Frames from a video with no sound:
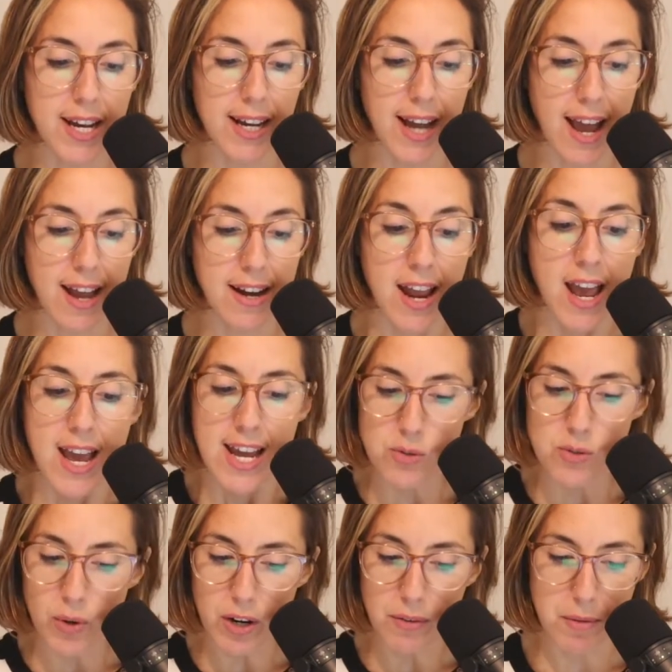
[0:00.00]
And it's
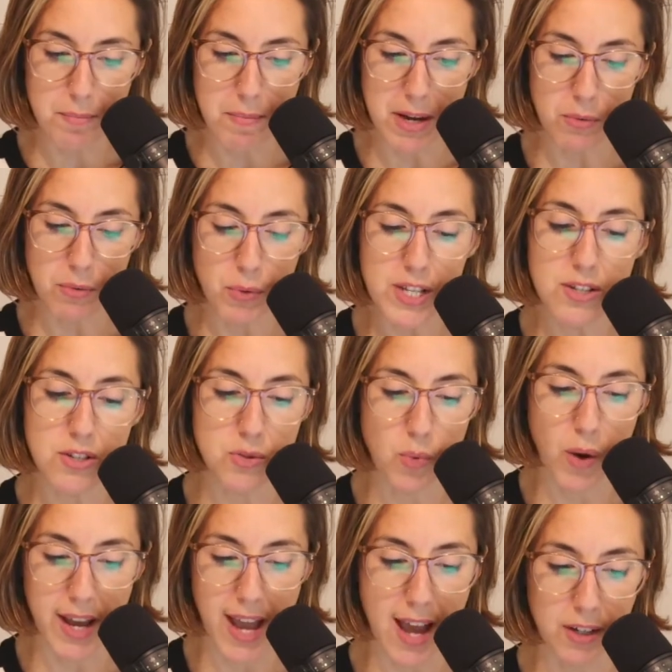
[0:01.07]
one of the main reasons
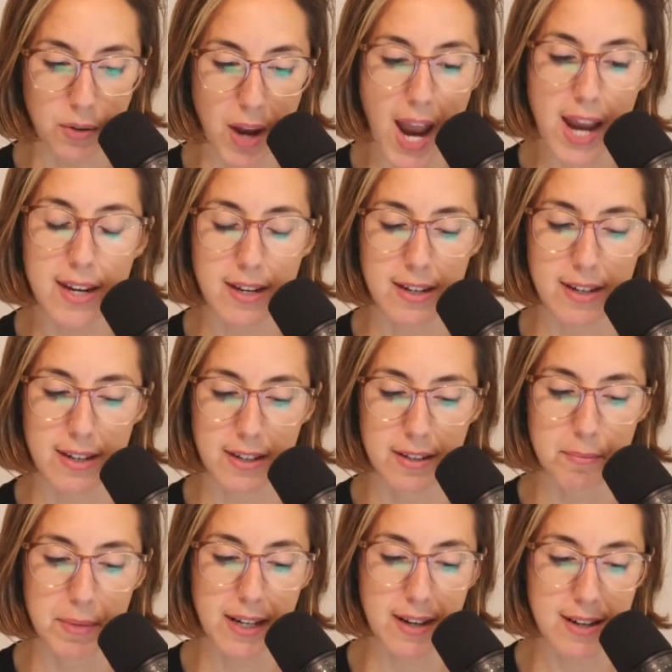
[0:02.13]
why I created it,
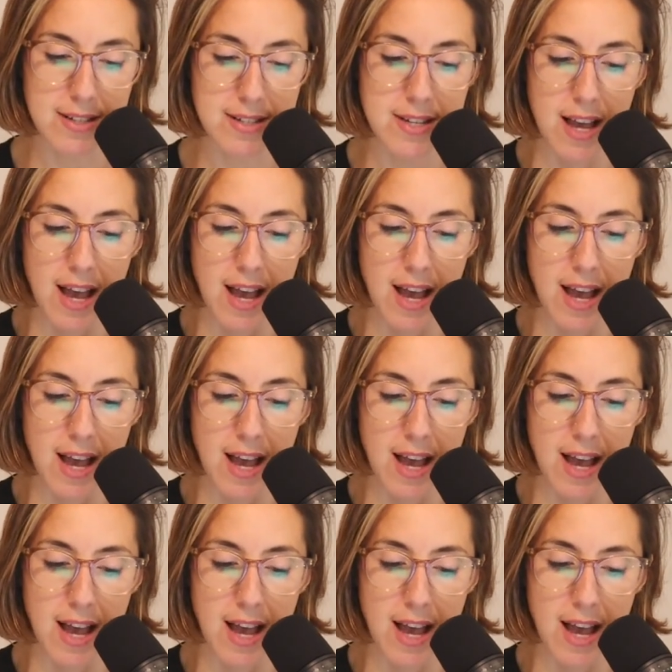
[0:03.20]
because